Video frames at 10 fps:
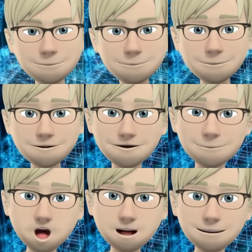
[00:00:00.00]
Now that
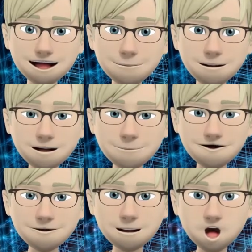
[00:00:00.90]
we have our
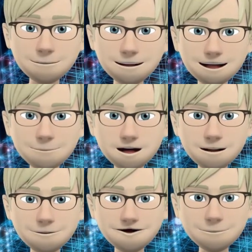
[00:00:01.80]
Genergy generator,
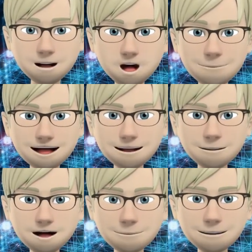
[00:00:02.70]
we're going to
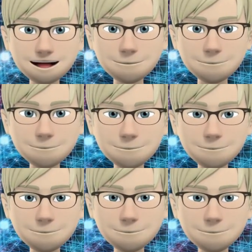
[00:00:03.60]
start it up.
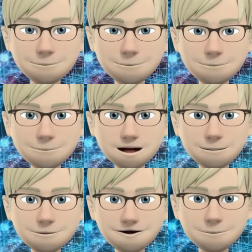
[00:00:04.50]

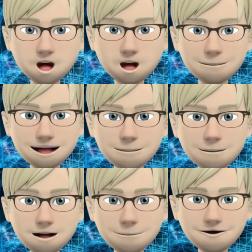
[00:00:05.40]
First, we will
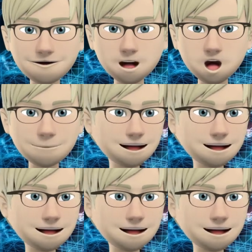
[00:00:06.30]
proceed to remove the